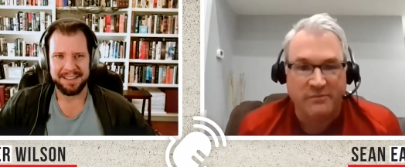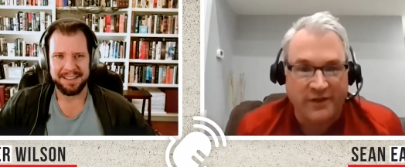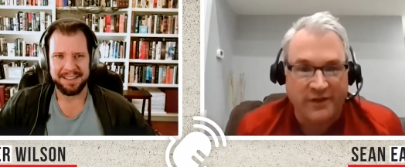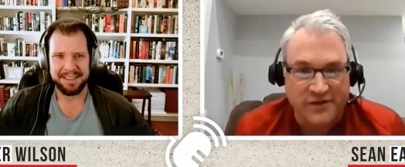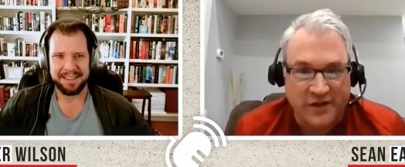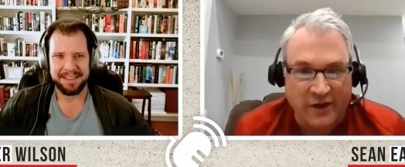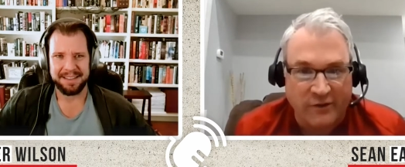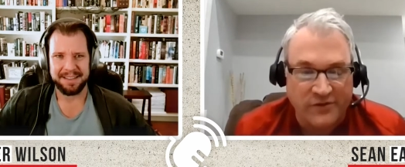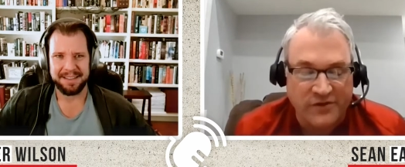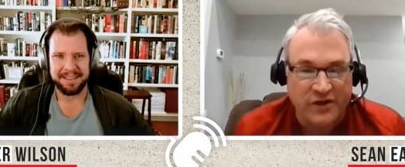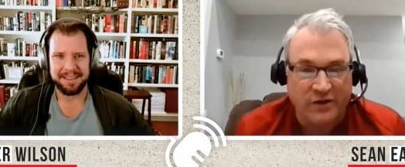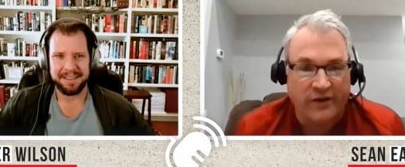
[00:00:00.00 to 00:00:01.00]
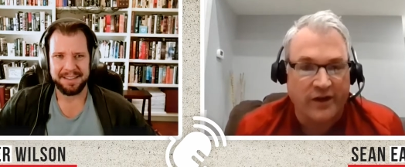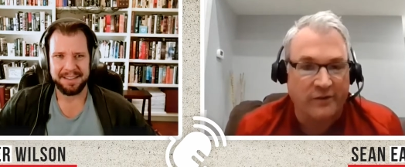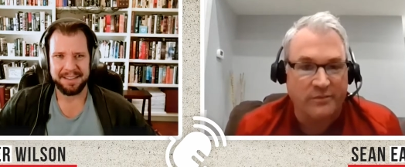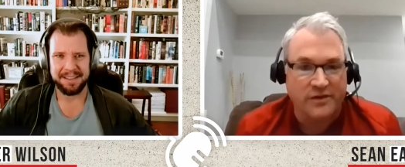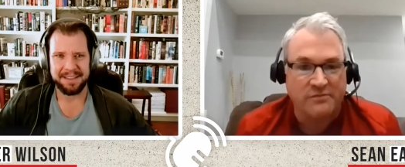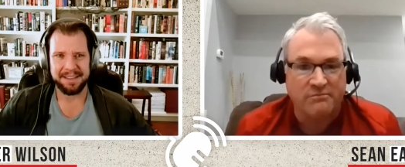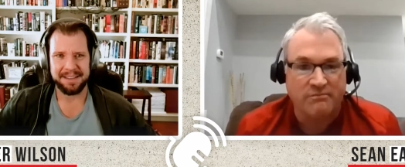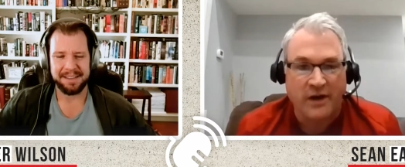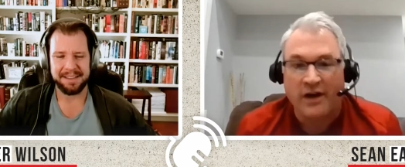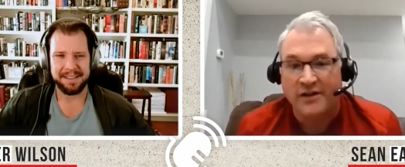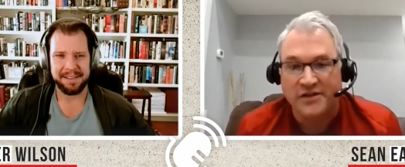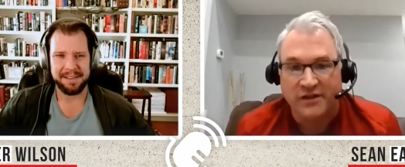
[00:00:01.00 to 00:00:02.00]
Speaker 1: just means that I was showing up as
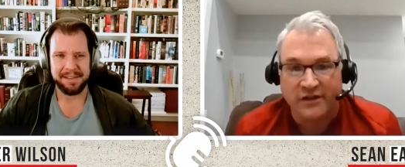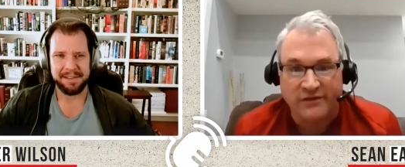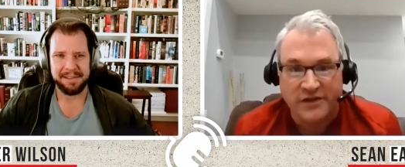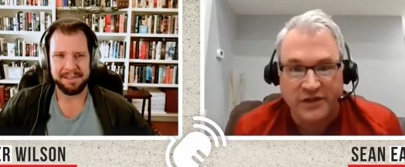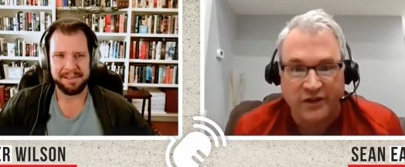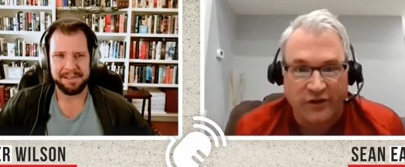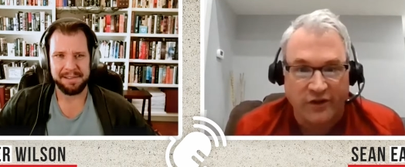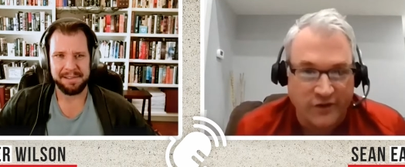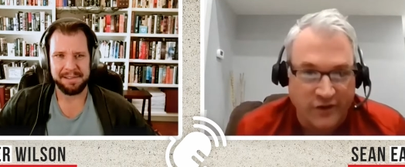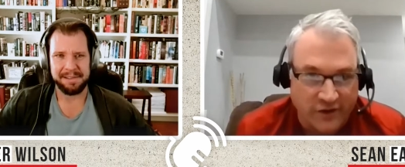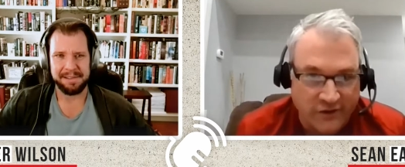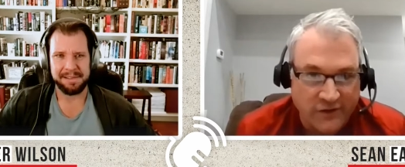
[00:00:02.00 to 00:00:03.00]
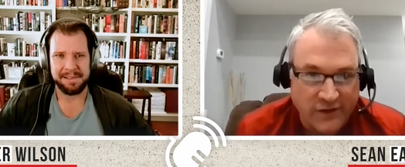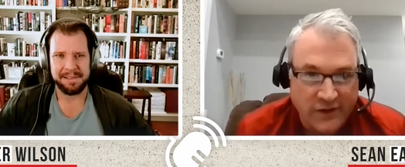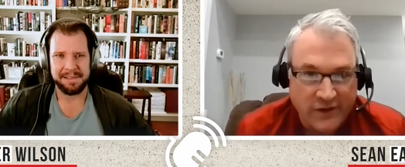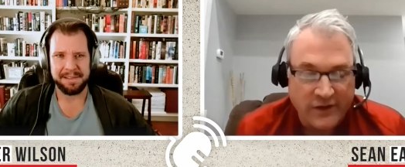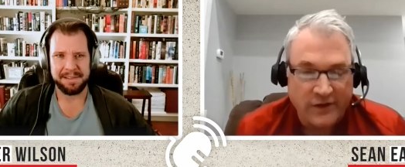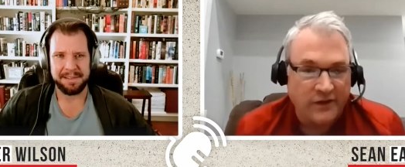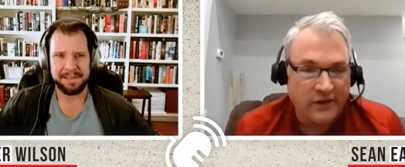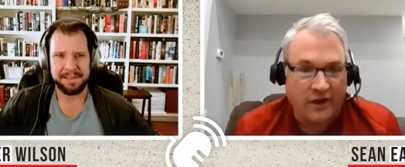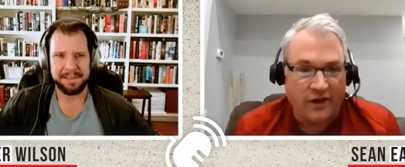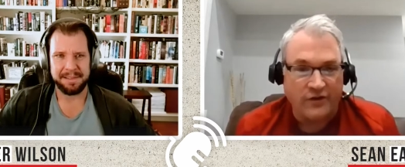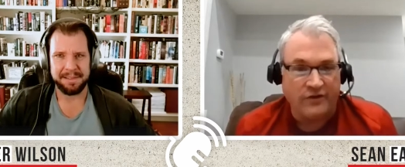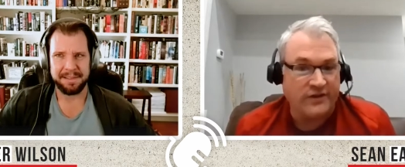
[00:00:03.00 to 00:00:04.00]
positive still on their
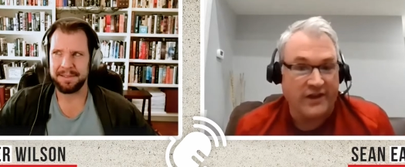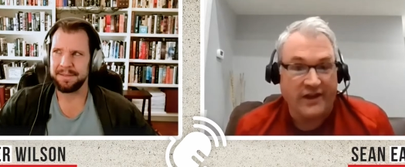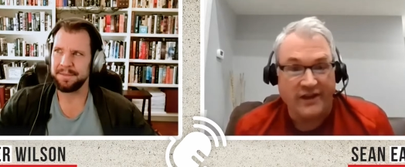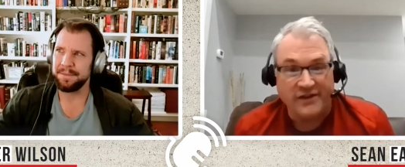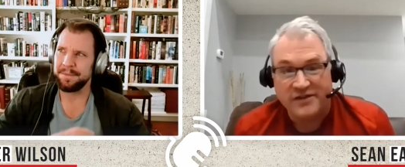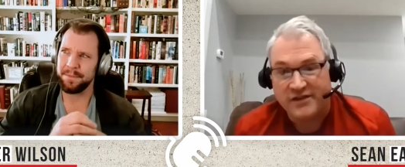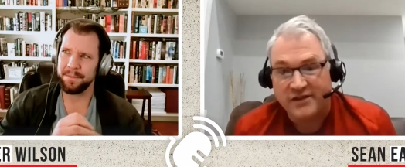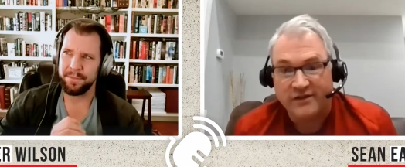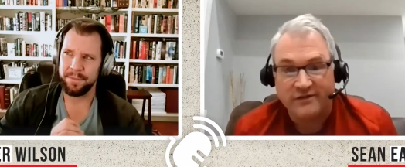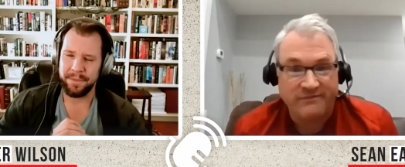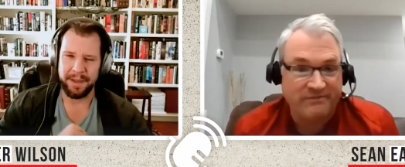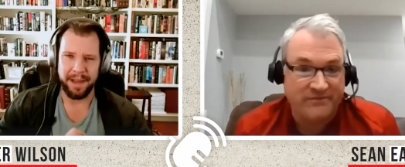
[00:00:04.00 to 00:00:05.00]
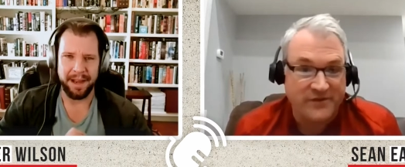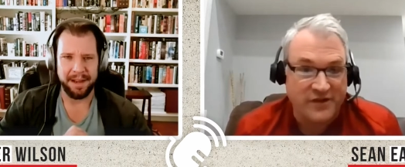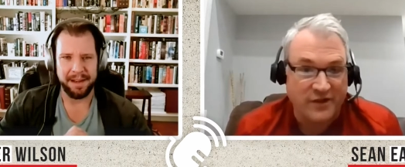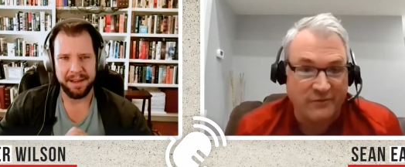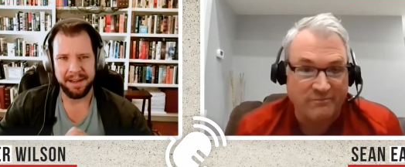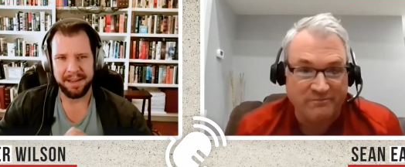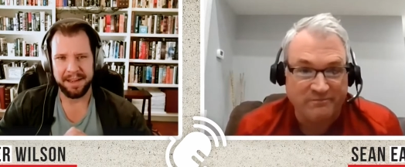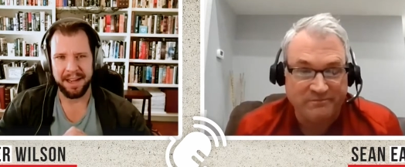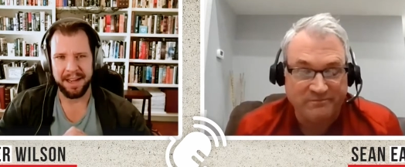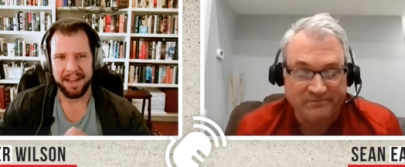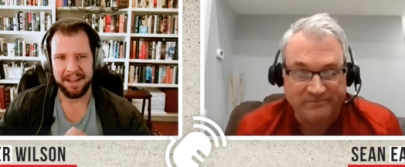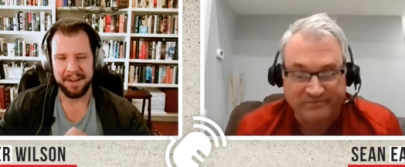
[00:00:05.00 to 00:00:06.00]
on their test. Yeah. So.
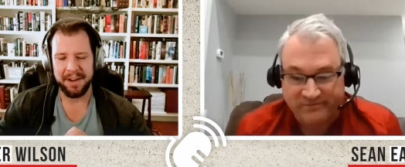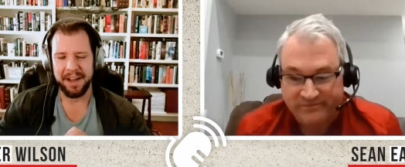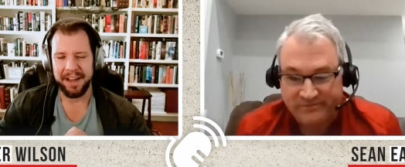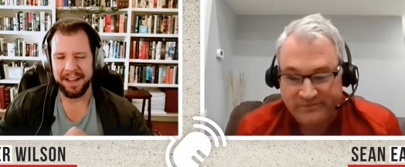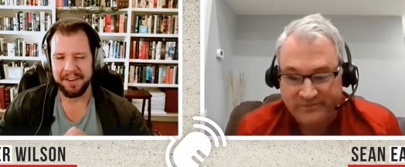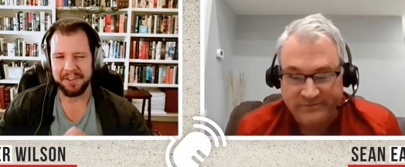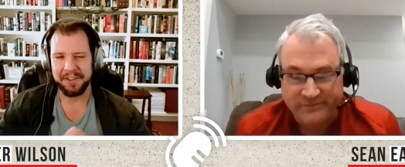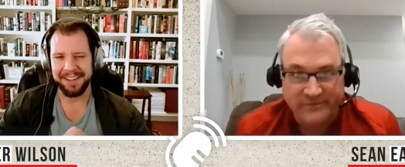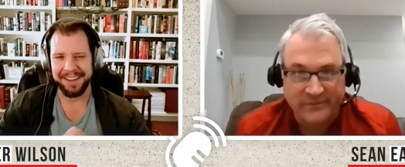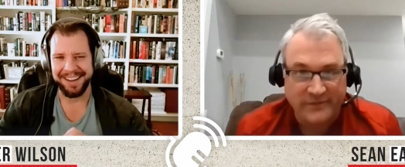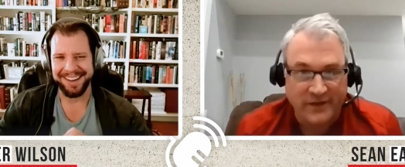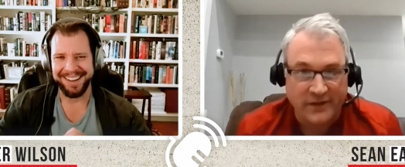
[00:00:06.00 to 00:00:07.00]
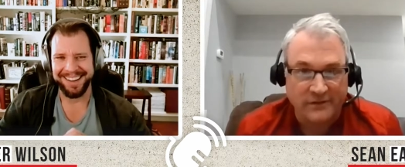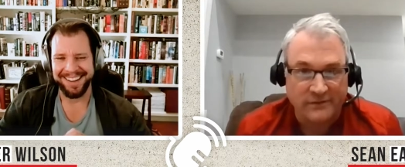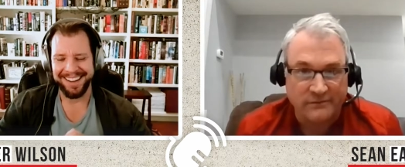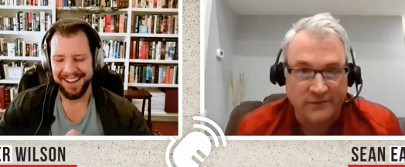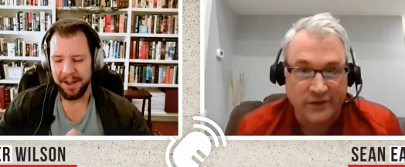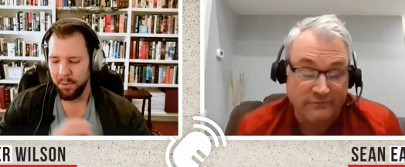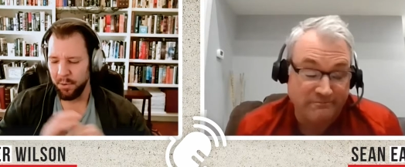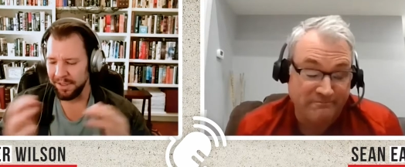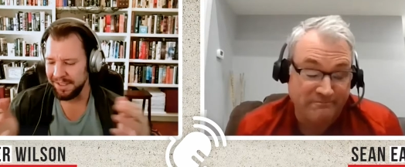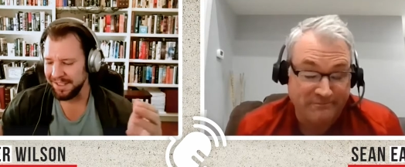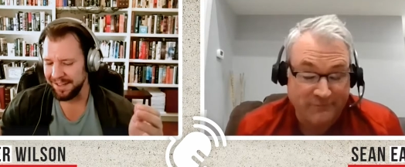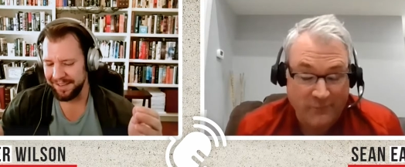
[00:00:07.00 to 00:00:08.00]
Yeah.
Speaker 2: Okay. Interesting. Well,
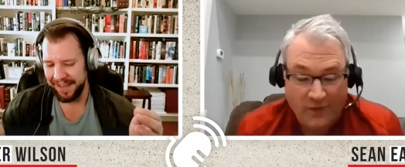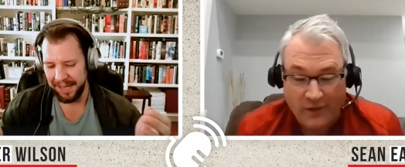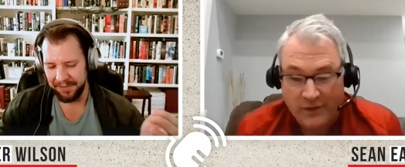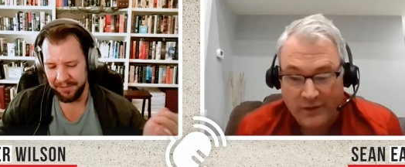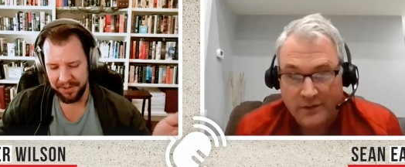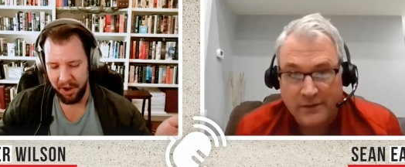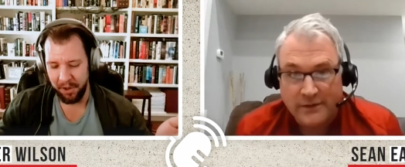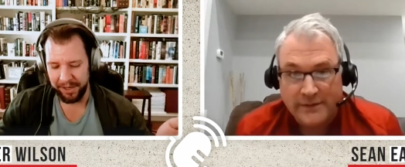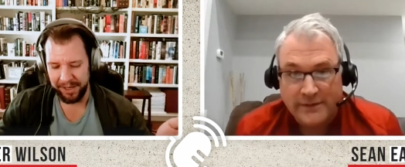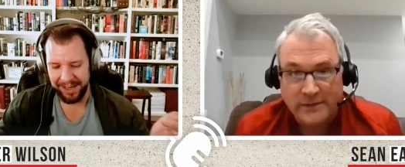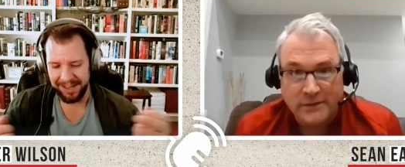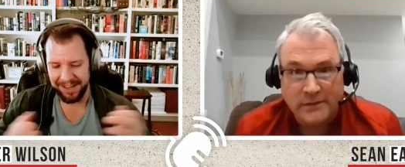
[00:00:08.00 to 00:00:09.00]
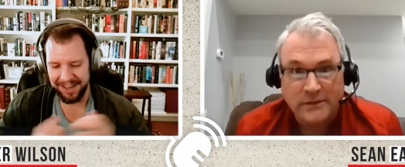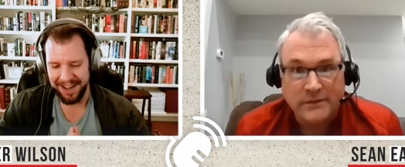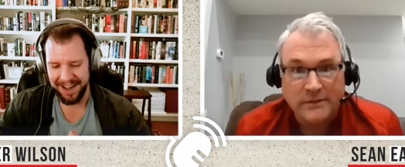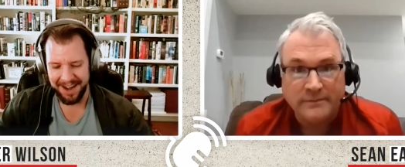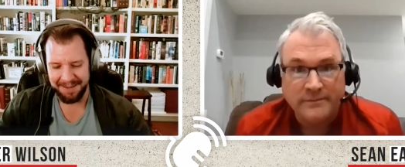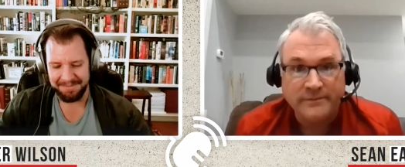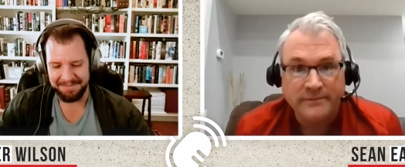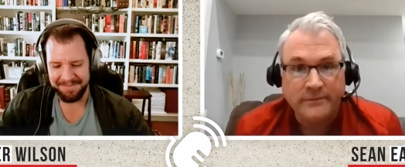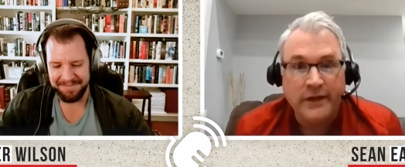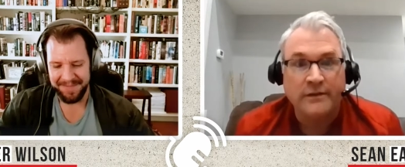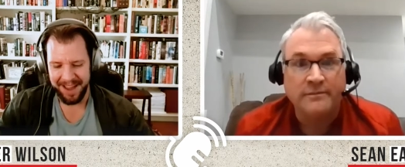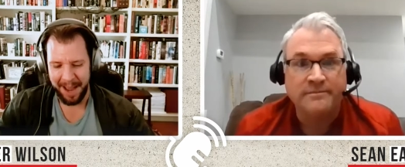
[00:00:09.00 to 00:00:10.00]
listen. Thanks for calling in. Um,
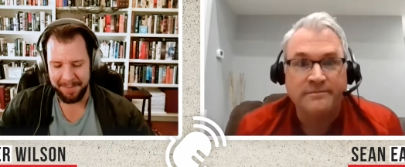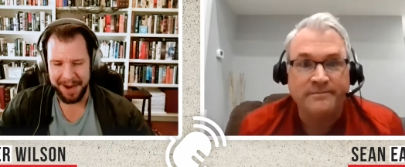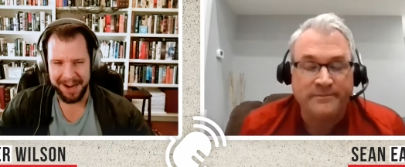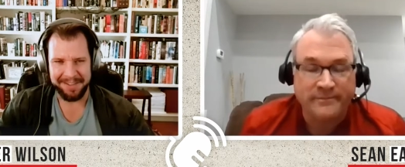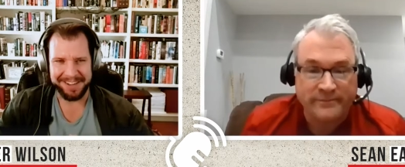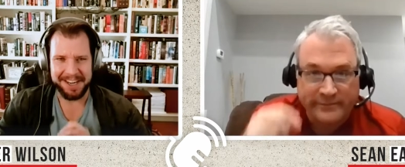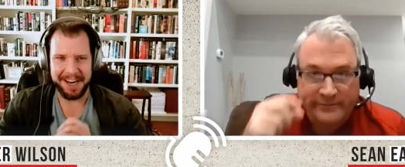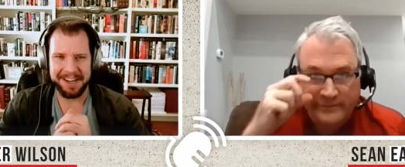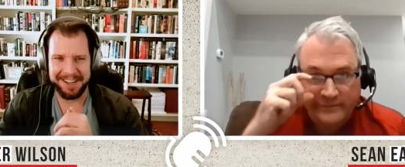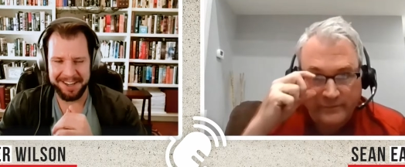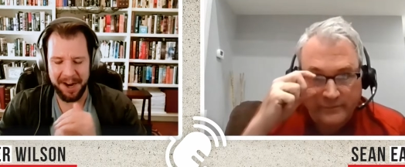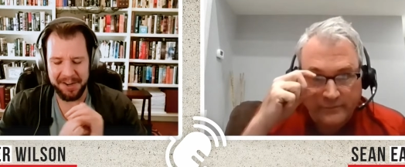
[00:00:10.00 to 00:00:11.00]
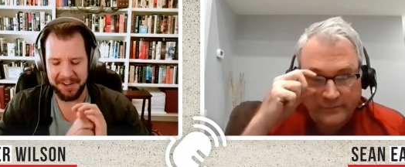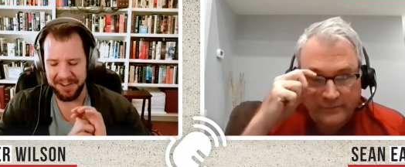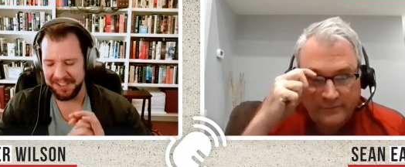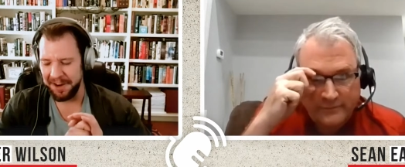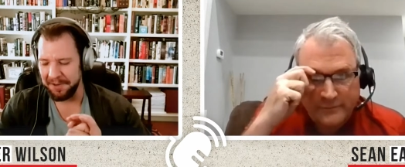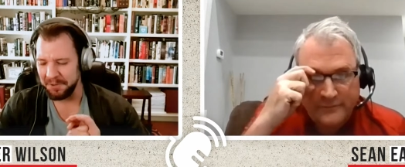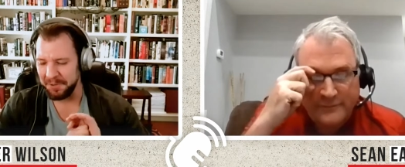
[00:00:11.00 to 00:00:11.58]
yeah. I'm kind of excited to talk to you because I was